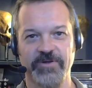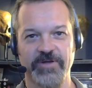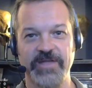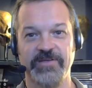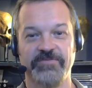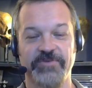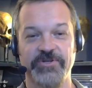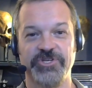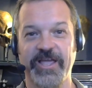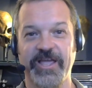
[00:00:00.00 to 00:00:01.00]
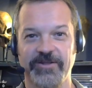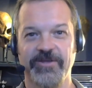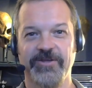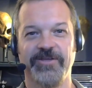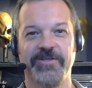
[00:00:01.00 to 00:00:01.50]
a 18-foot giant,
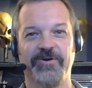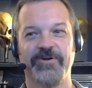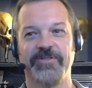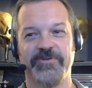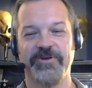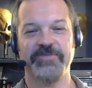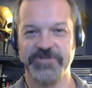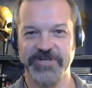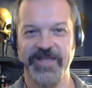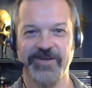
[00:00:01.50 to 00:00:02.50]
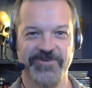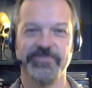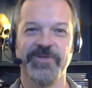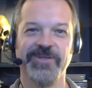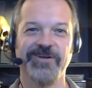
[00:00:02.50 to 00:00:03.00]
or a 30-foot giant or
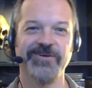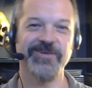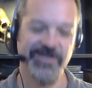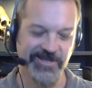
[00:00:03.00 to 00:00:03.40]
something,